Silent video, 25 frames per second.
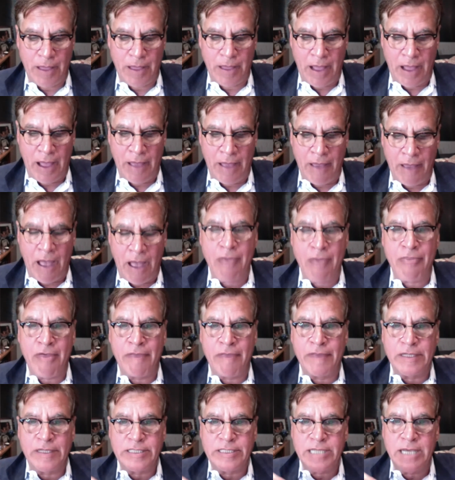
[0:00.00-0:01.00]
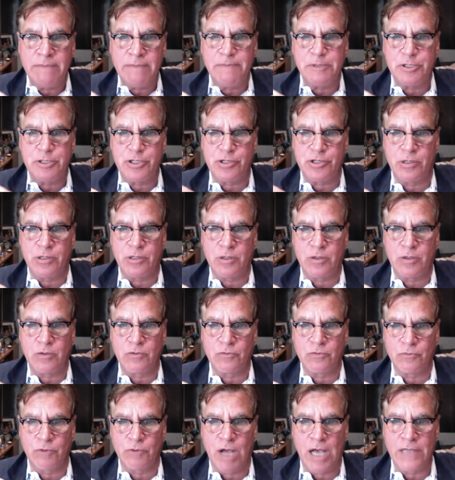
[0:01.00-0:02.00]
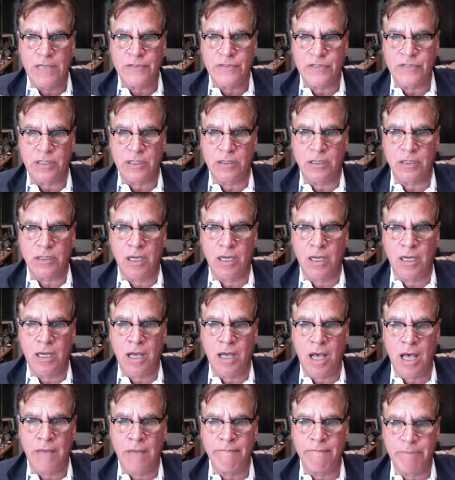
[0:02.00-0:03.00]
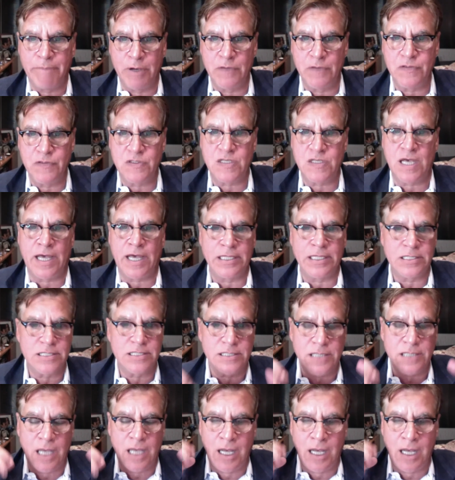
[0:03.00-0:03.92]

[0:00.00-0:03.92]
and then the temperature rising uh, on both sides.